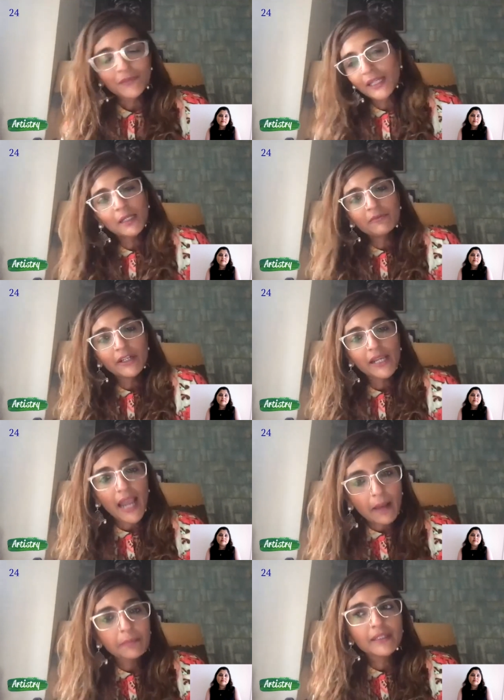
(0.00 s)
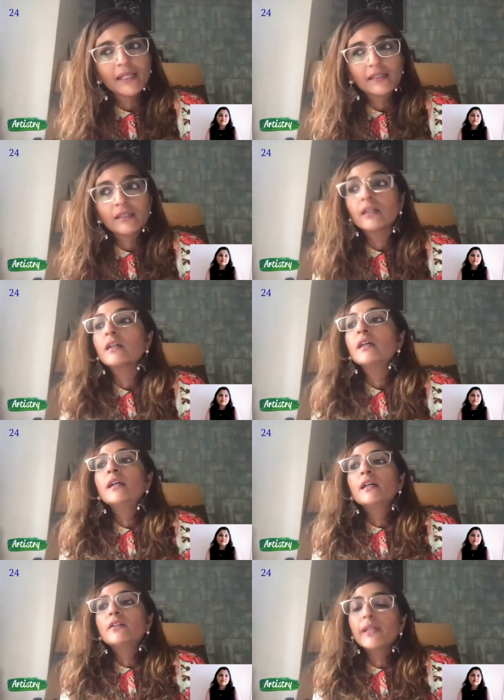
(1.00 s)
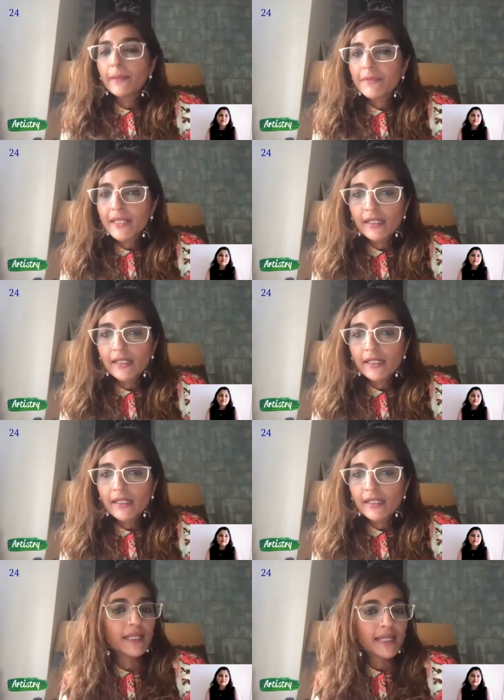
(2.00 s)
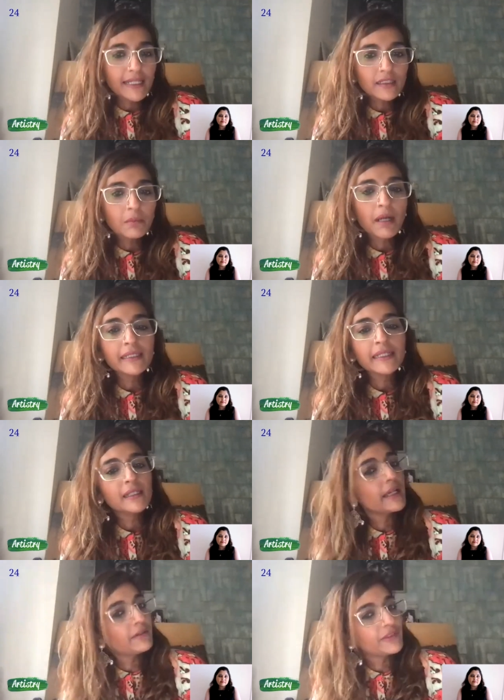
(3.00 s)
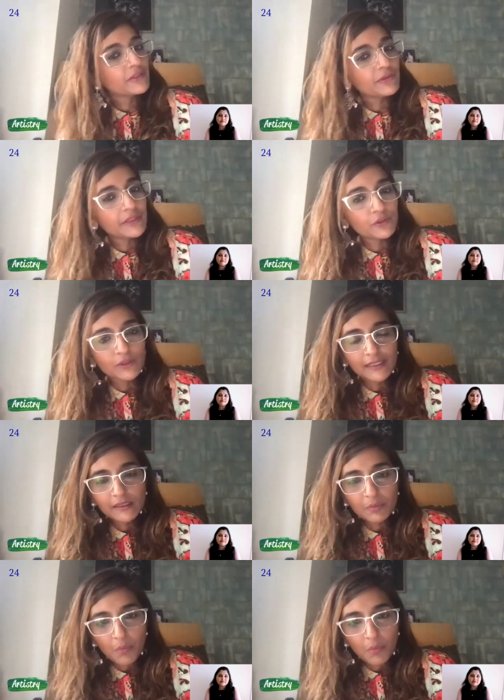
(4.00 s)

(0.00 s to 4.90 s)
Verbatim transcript: And I'm very happy that the rehab center has been getting the money every three to six